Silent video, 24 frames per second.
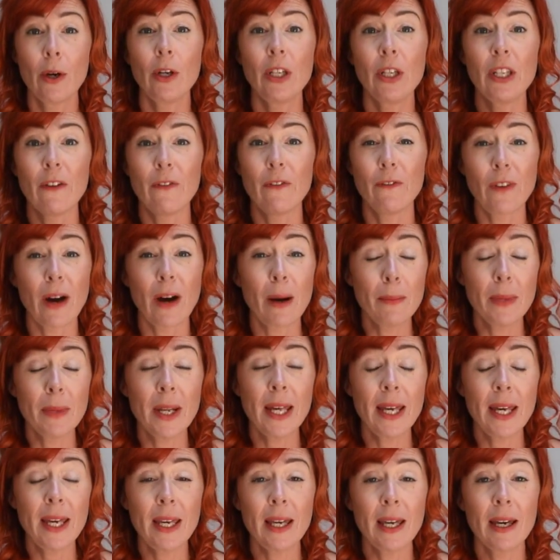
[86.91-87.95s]
your
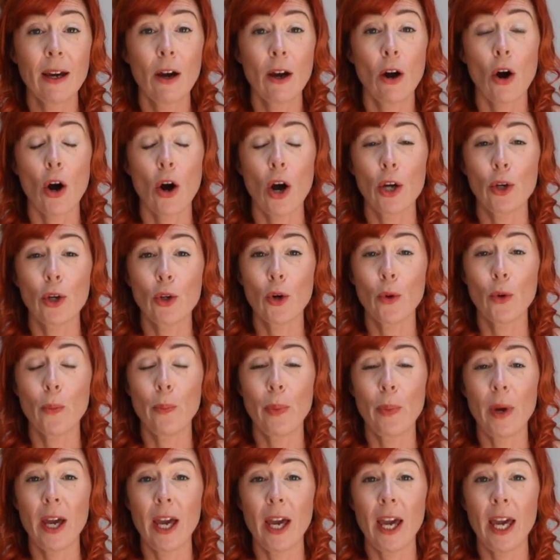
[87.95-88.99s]
family, or it could
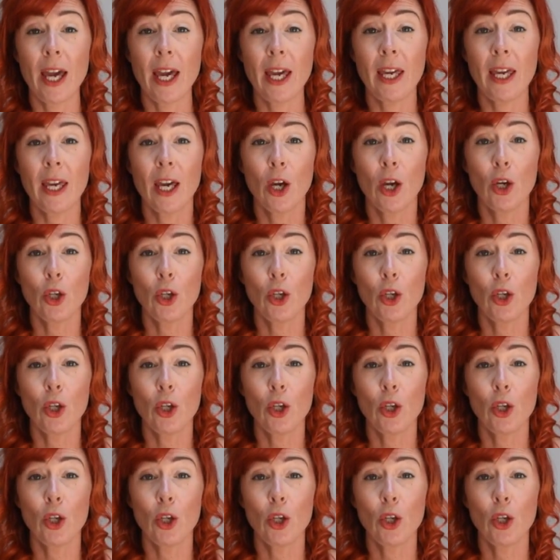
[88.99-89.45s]
be